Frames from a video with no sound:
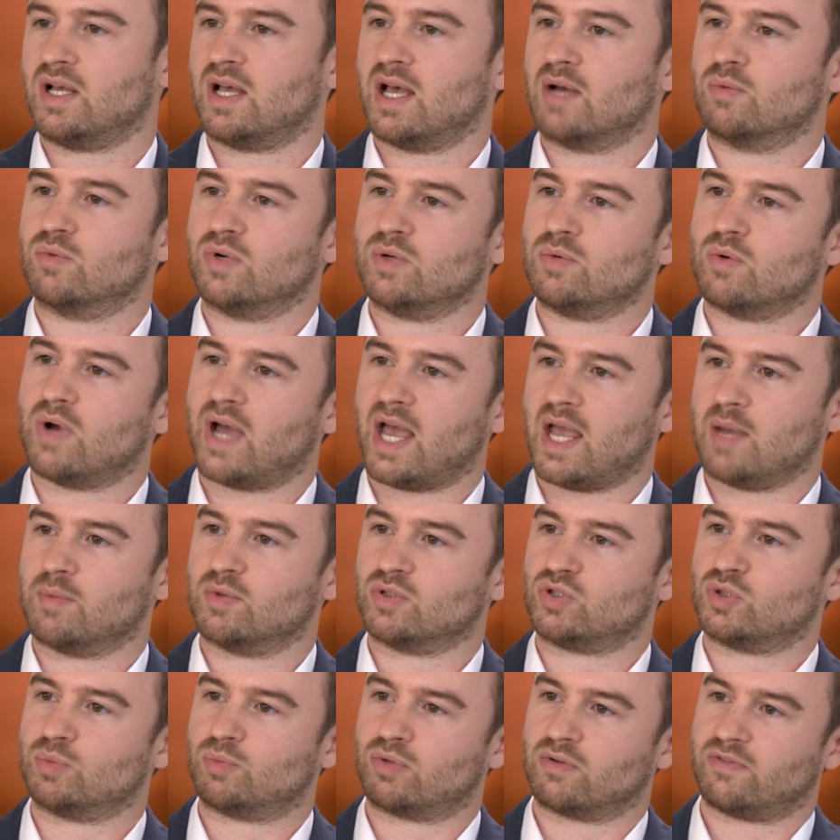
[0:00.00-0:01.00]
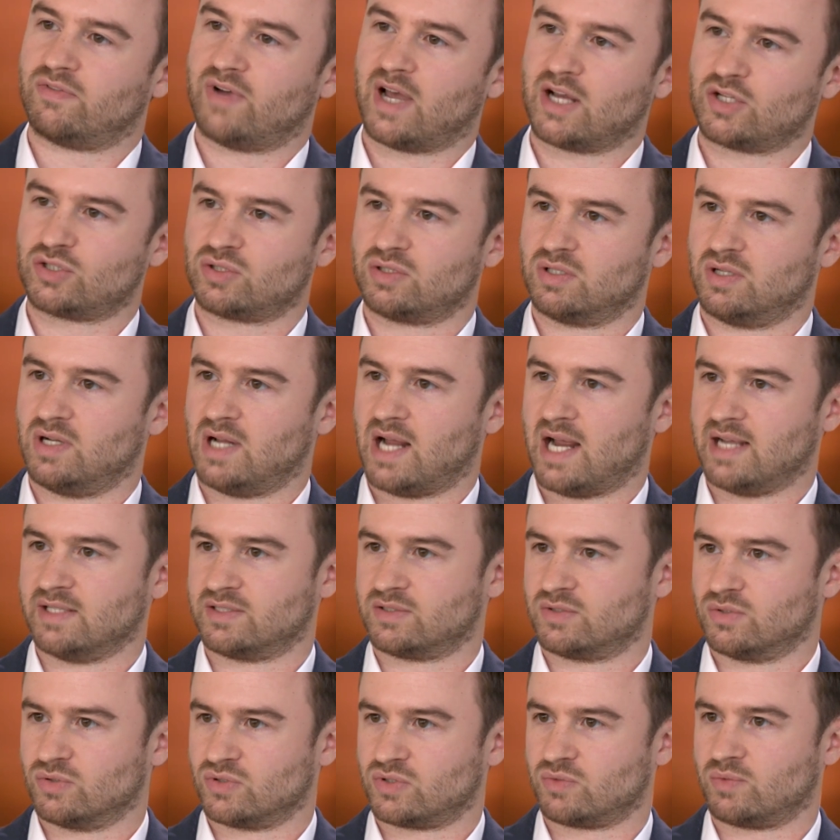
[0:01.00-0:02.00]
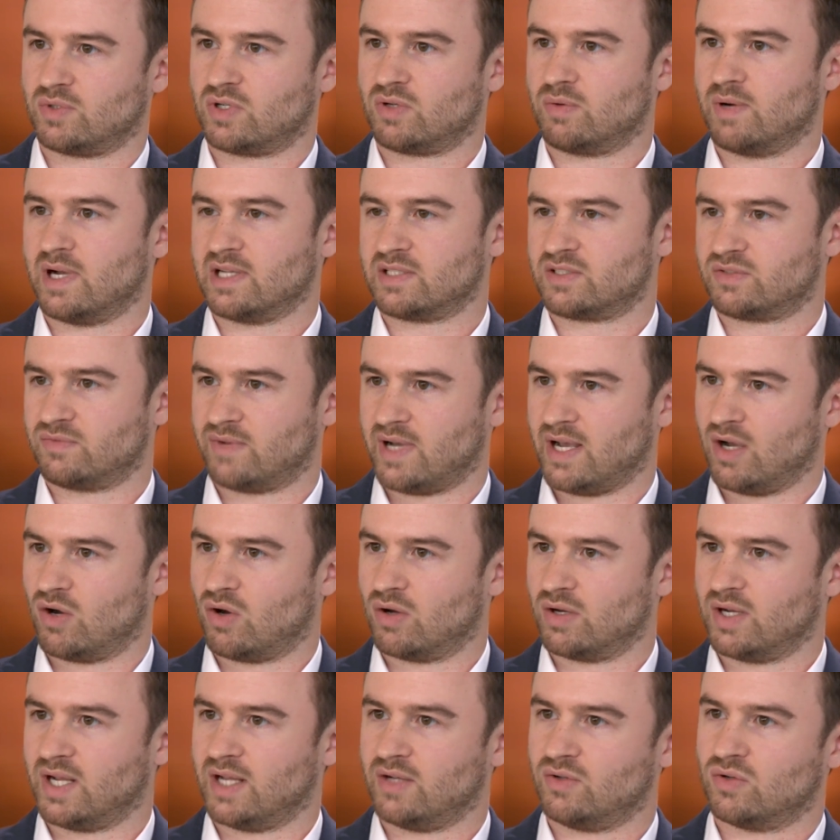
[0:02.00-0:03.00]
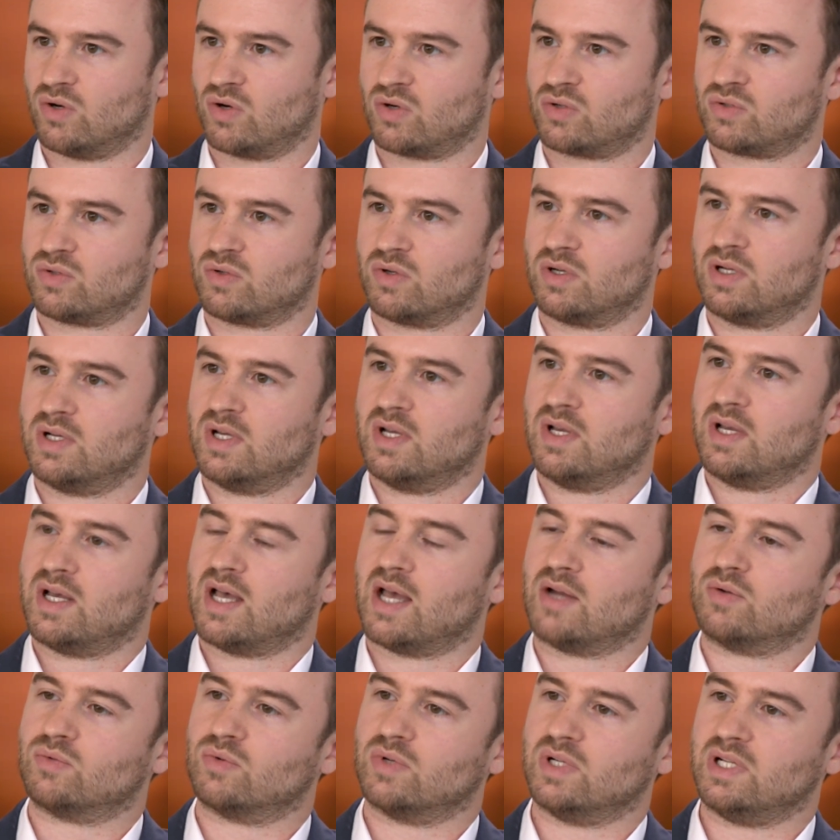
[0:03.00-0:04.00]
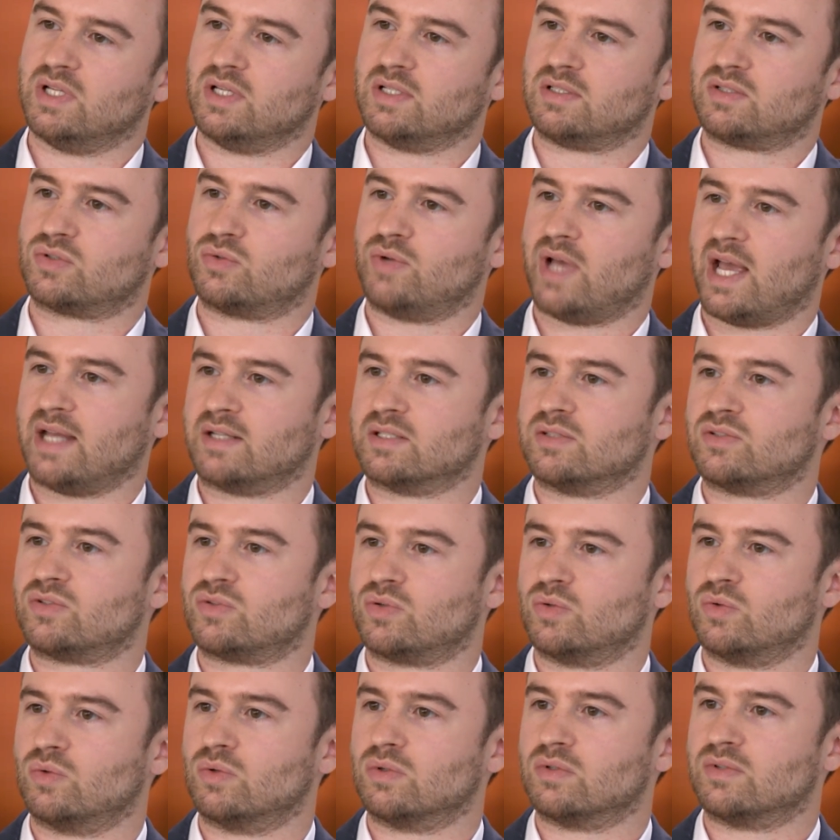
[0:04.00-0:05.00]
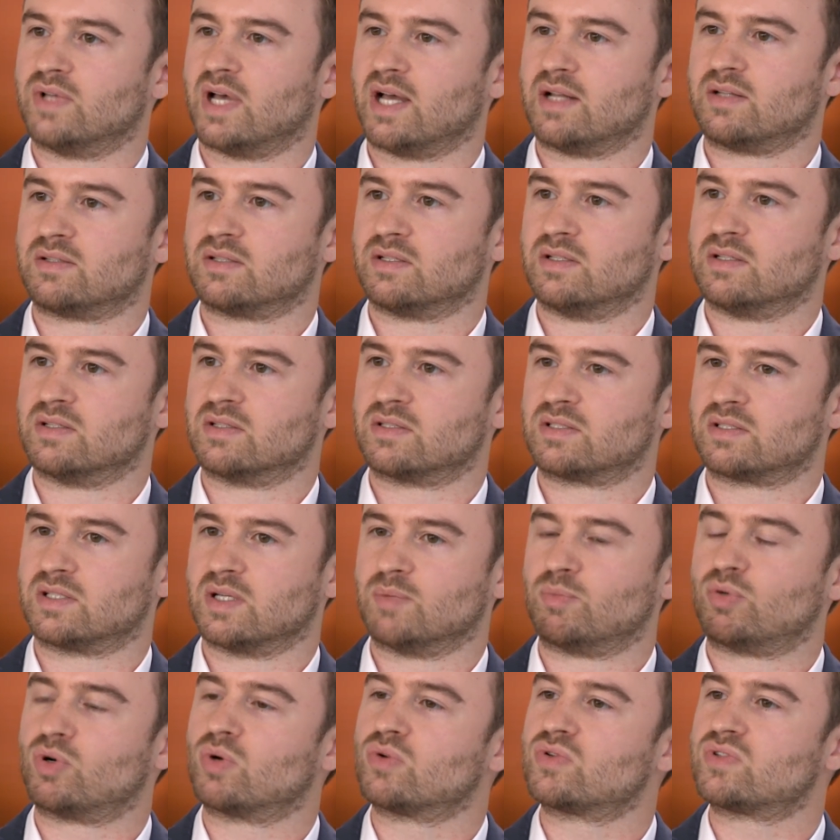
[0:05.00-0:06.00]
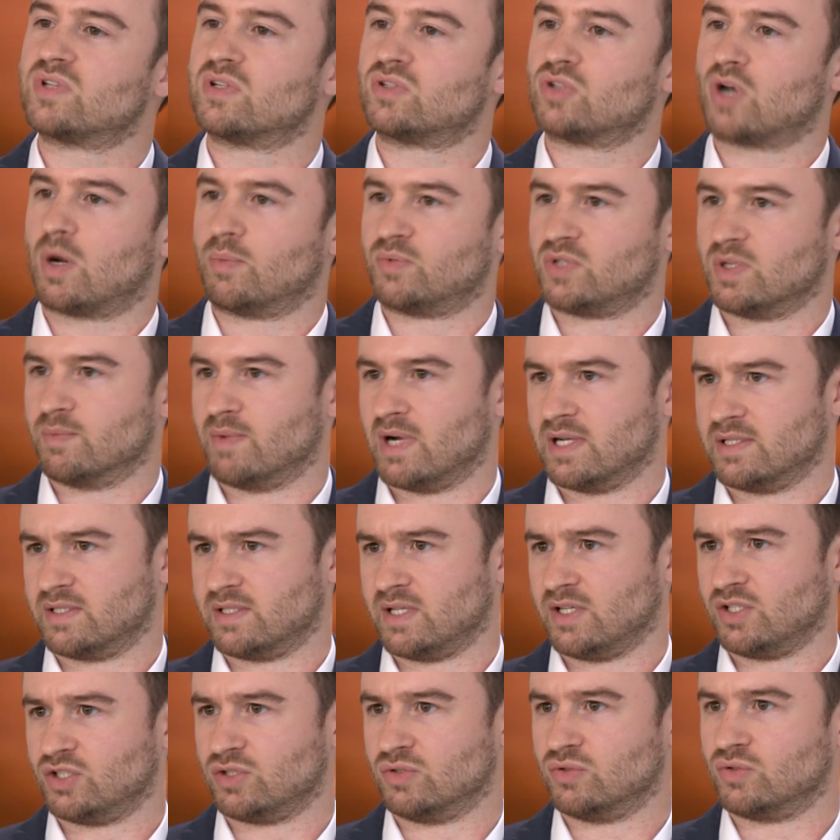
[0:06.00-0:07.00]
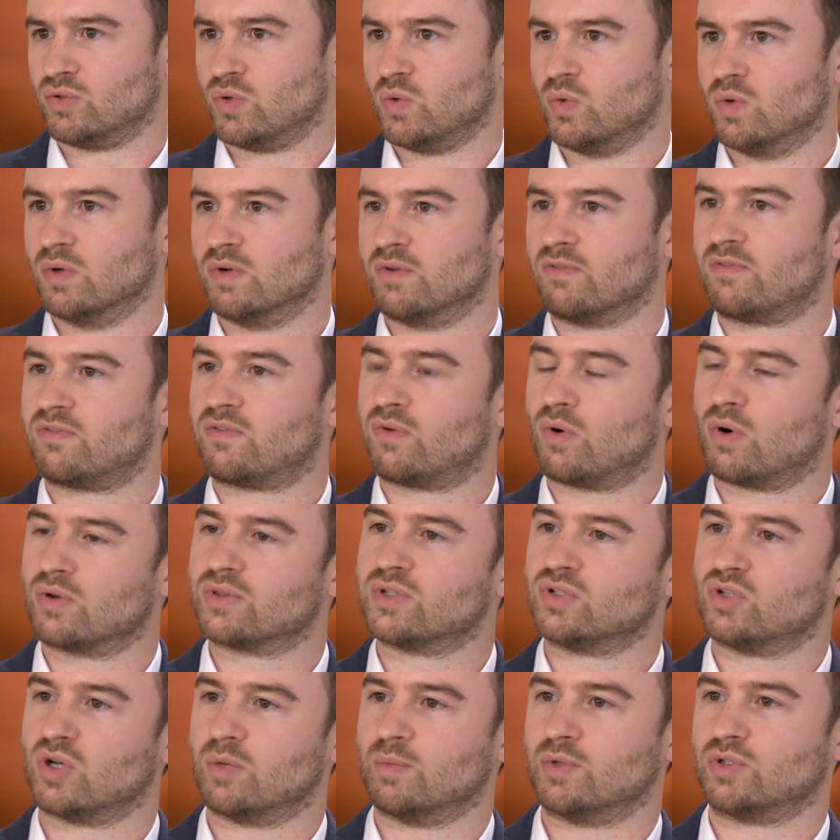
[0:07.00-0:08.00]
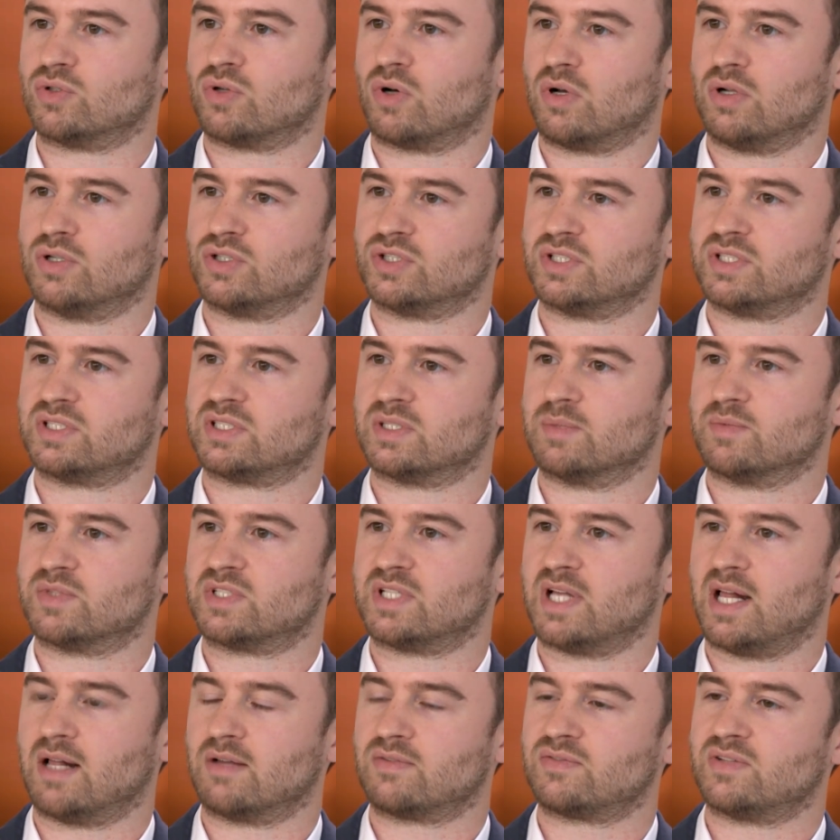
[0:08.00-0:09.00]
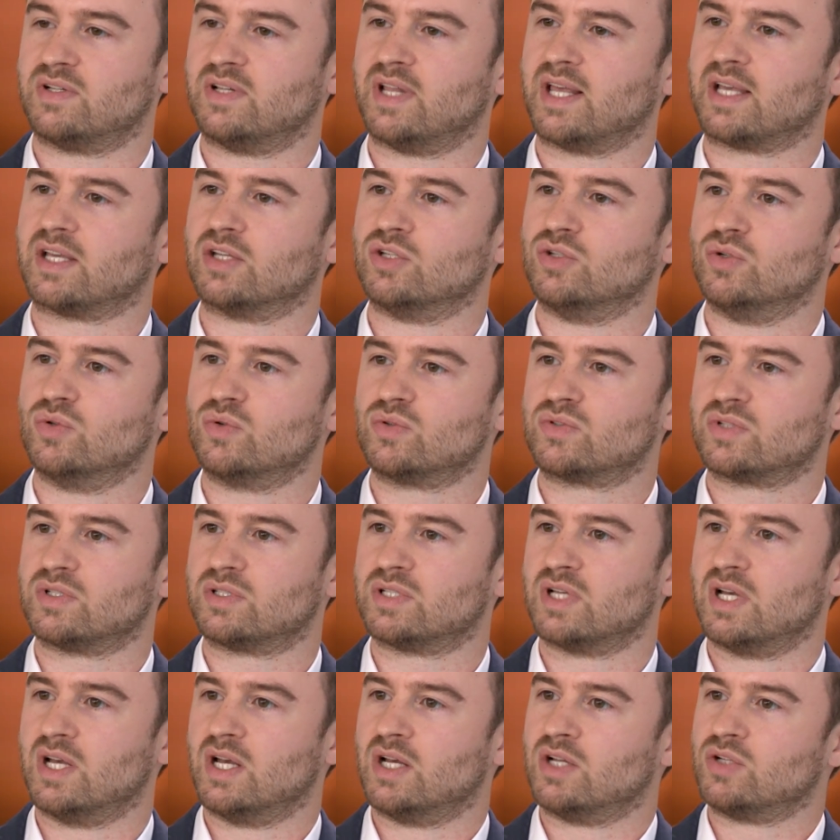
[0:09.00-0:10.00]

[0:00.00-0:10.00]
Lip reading: And we were able to professionalize those requests via OnlineDoctor and really create a tool that is a process optimization tool for the dermatologists themselves, and they can use it